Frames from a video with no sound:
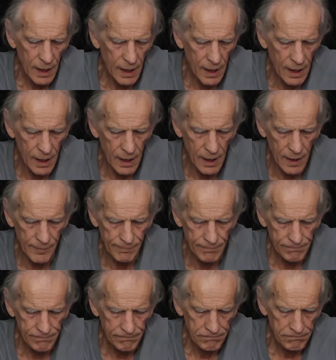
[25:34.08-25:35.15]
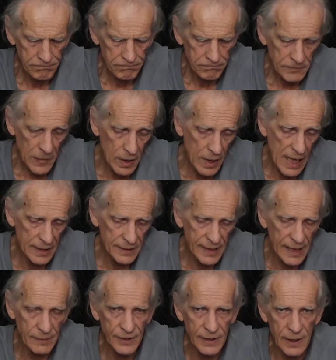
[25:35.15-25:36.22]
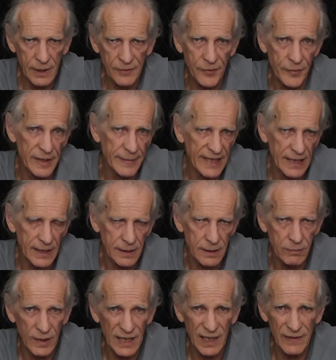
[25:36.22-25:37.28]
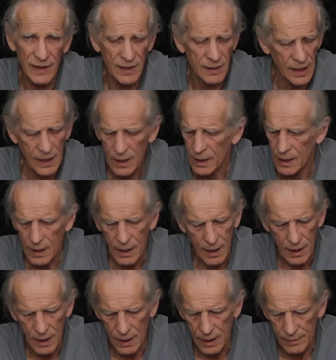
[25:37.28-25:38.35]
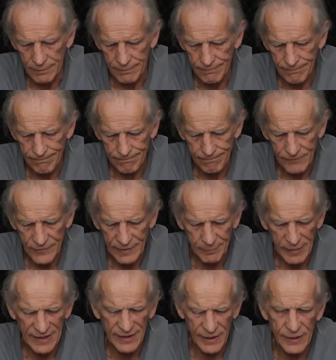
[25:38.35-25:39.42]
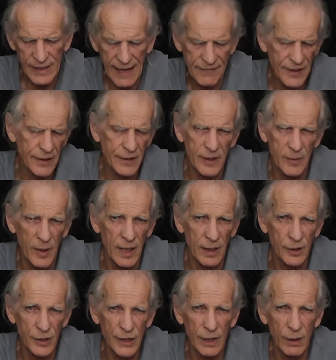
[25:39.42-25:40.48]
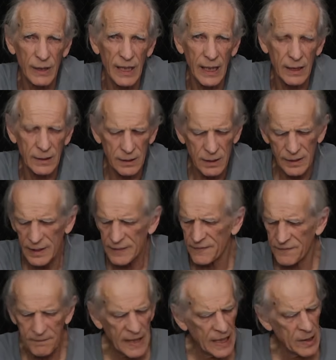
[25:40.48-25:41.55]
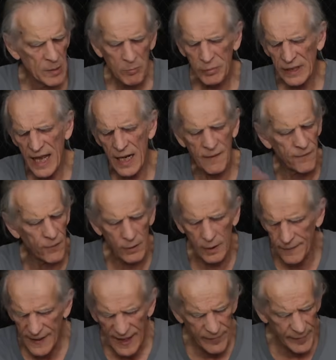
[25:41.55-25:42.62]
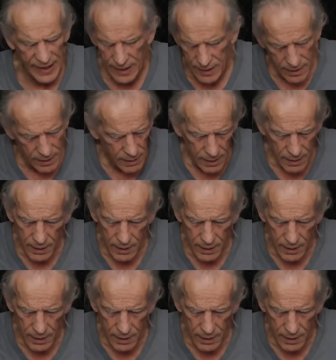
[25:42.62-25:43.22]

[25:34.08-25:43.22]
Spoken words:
A lot of times, 3 minutes, whatever. But you have to do the polishing, okay? So it's just planning 4 or 5 minutes